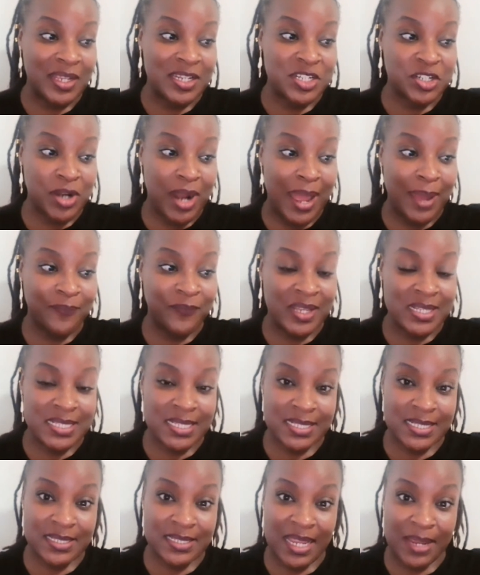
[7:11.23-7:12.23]
Tribe
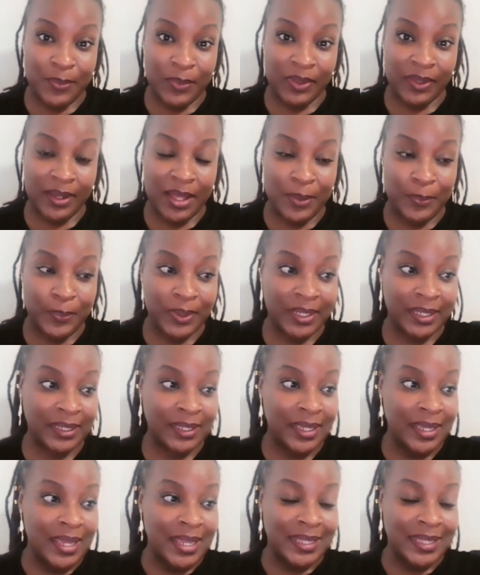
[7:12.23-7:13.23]
Best is the name of the
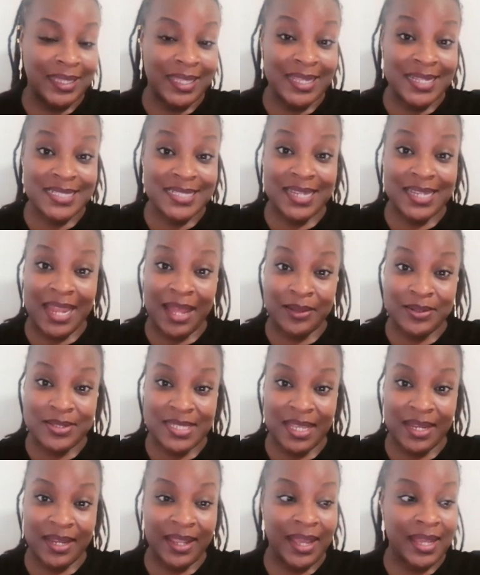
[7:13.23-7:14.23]
company. I think it's an
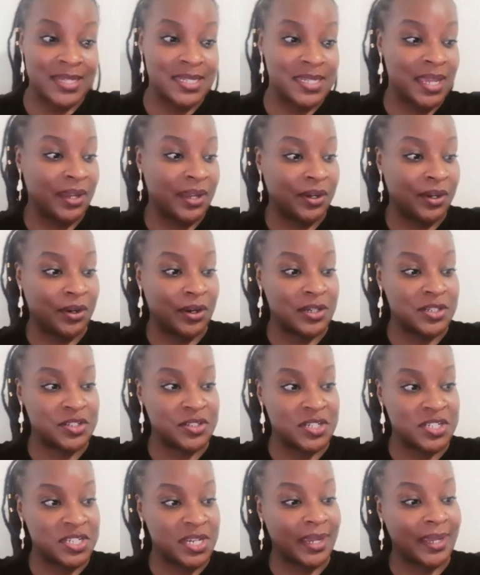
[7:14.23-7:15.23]
outstanding idea. I encourage
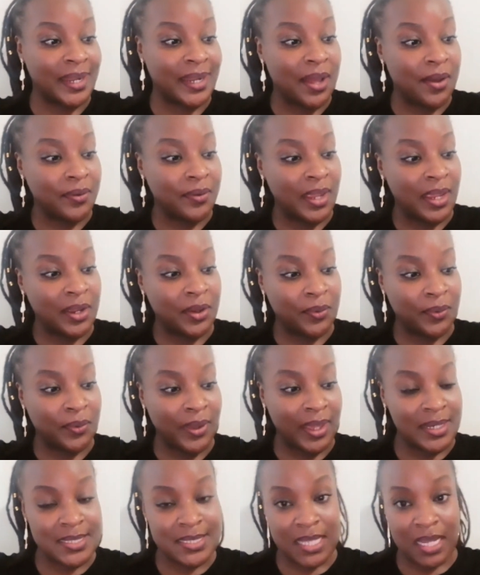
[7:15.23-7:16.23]
you to check it out and go
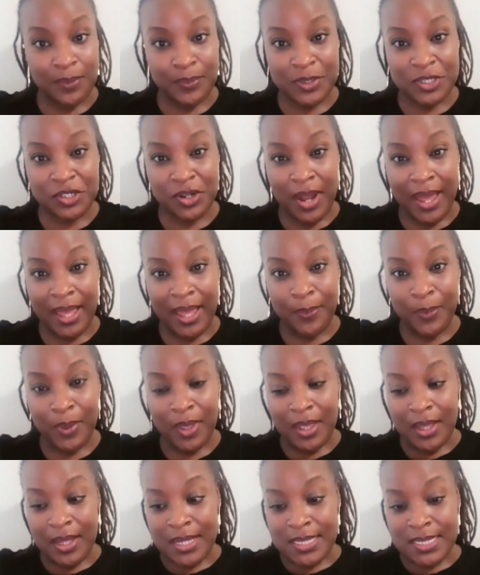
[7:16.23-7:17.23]
ahead and set up a tribe
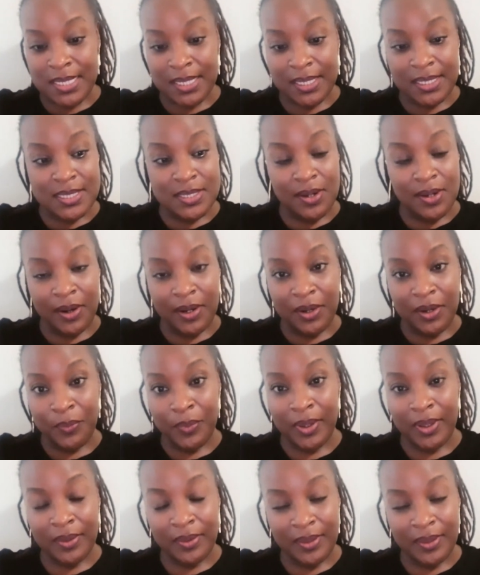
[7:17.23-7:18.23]
to get started
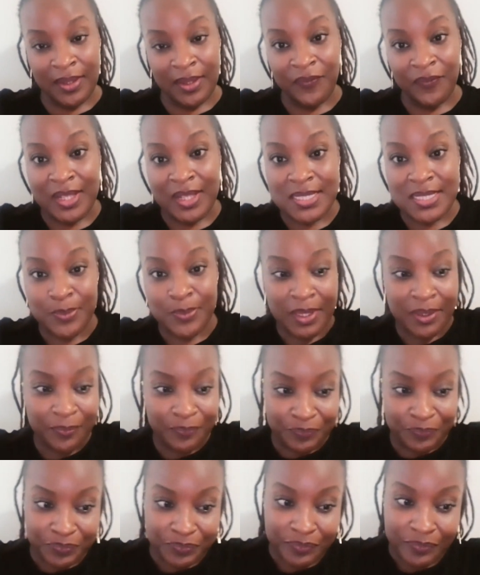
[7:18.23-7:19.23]
with
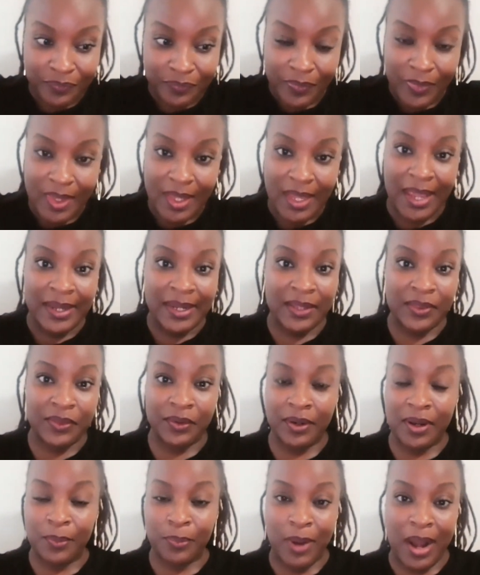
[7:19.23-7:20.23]
investment in
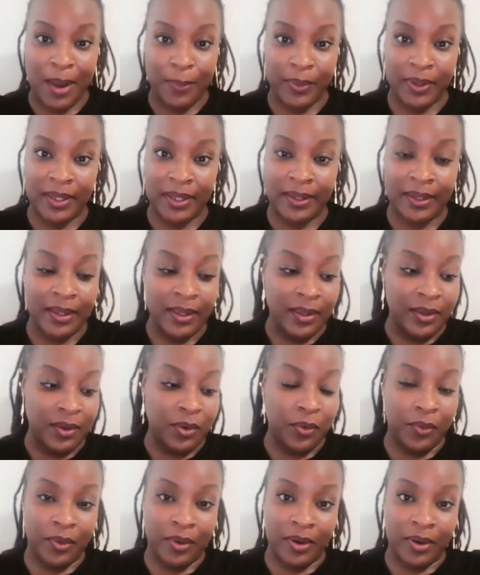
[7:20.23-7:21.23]
either a property
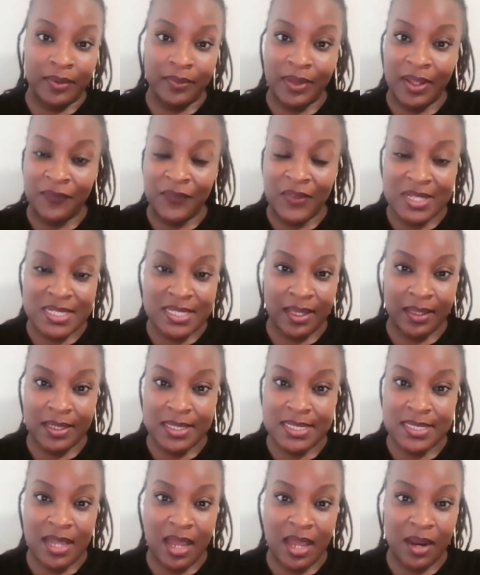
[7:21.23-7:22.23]
or investing in
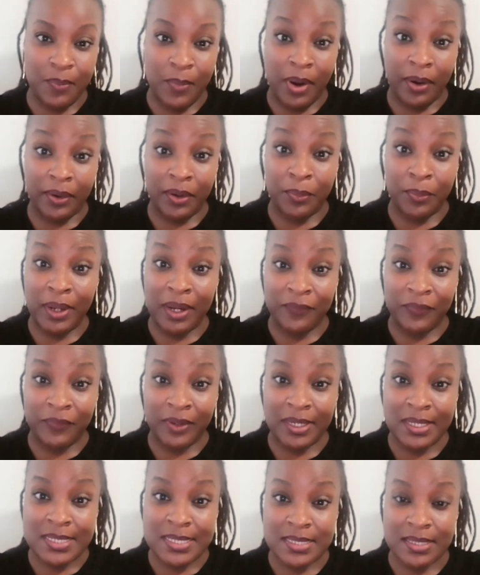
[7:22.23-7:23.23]
the stock market or whatever
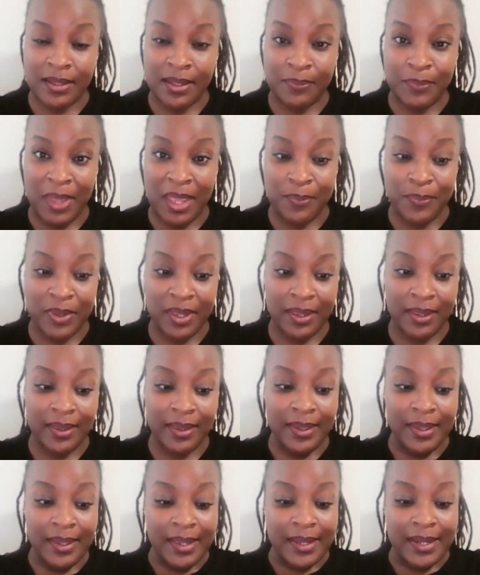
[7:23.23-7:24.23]
it is it may
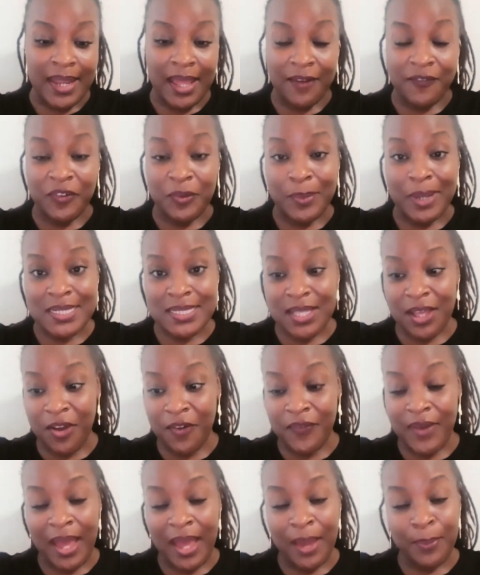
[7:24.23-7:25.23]
be. Now, for
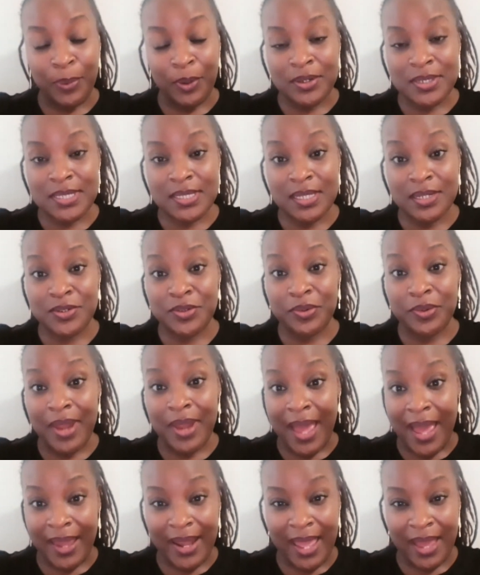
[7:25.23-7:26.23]
myself, I personally do
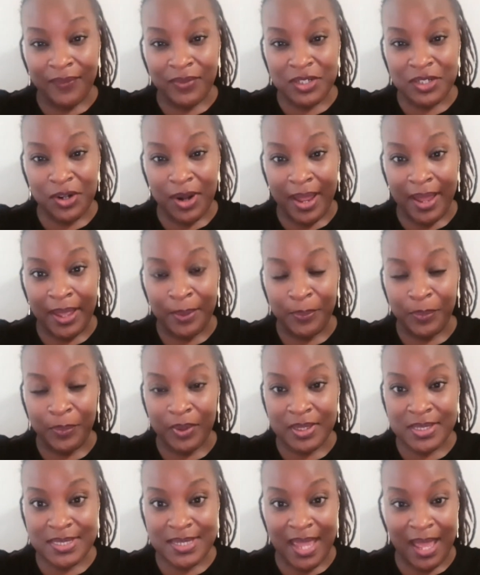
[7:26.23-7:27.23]
not have a tribe
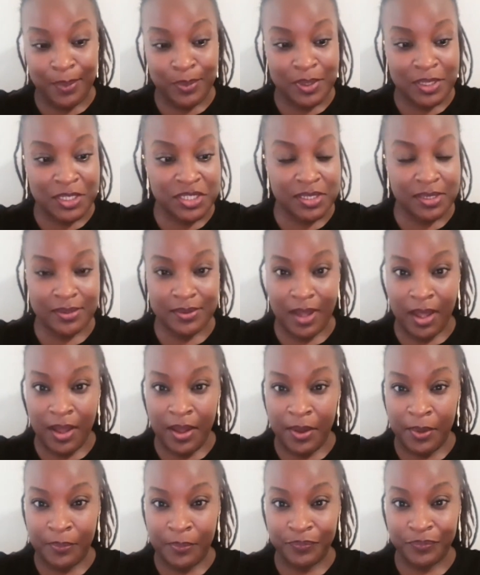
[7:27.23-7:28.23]
established.
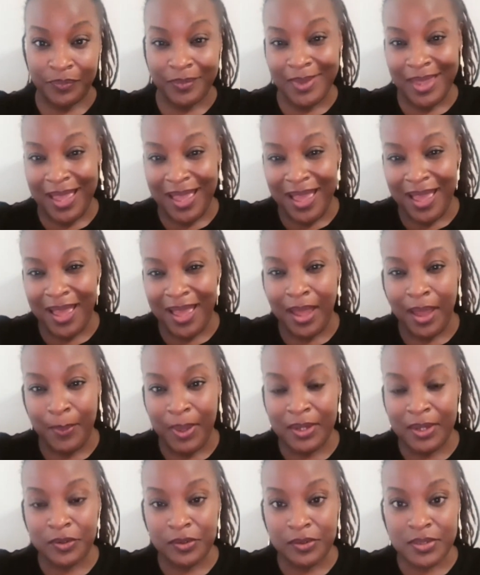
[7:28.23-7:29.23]
I
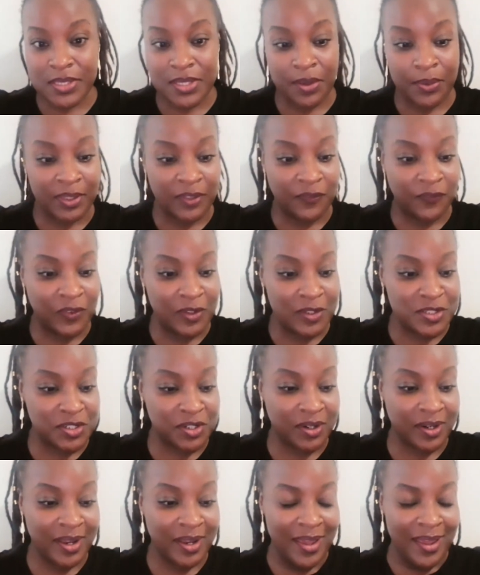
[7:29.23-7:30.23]
may do so in the
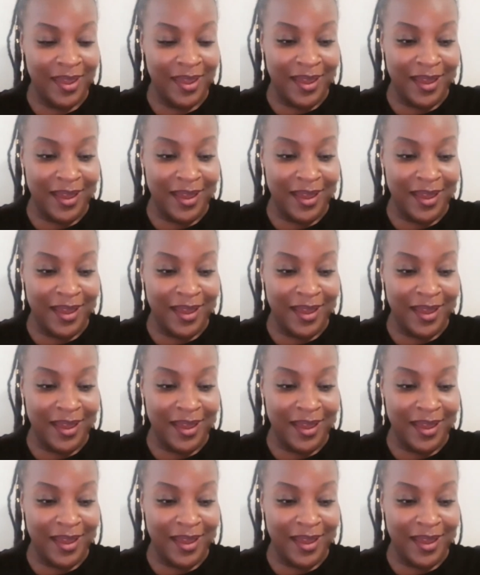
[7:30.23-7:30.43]
future.